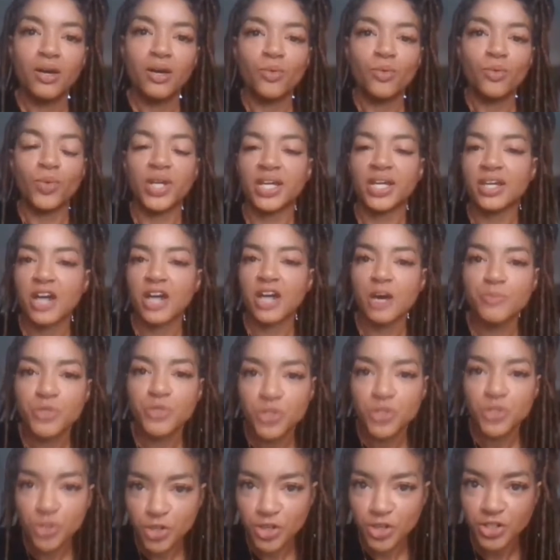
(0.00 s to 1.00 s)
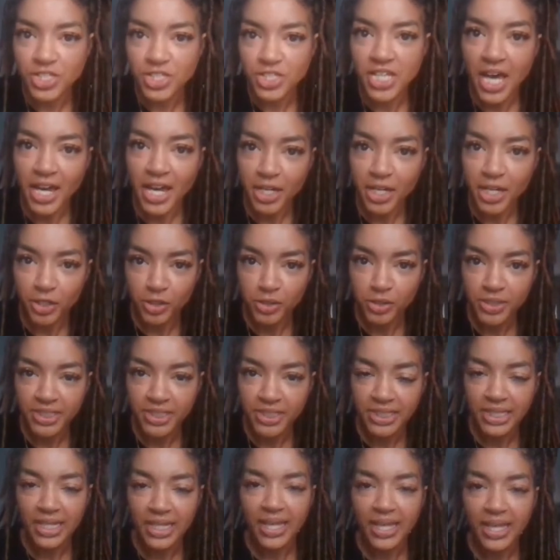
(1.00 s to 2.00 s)
When it comes to your title,
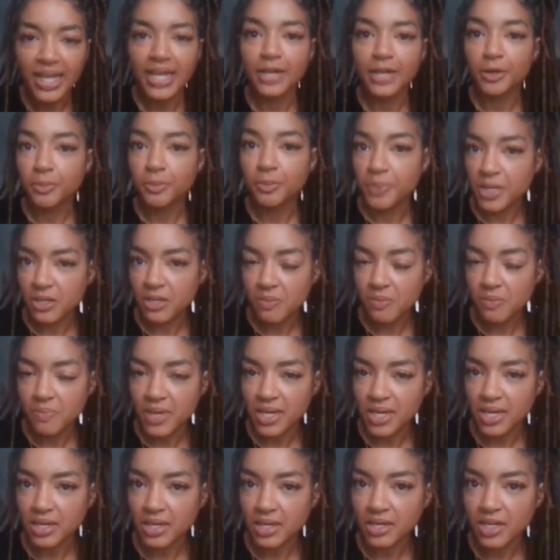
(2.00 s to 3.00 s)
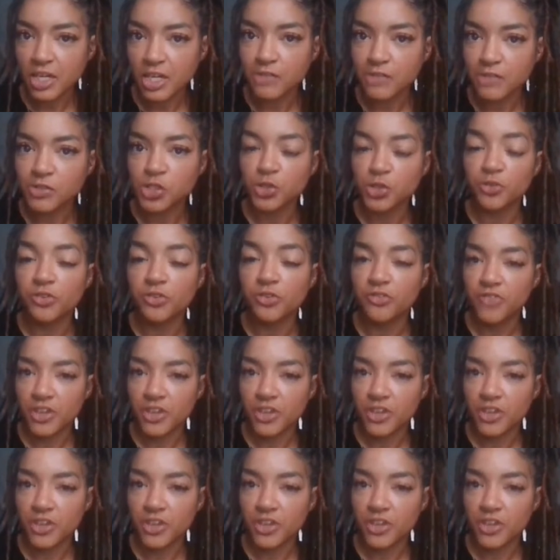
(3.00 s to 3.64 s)
Airbnb gives you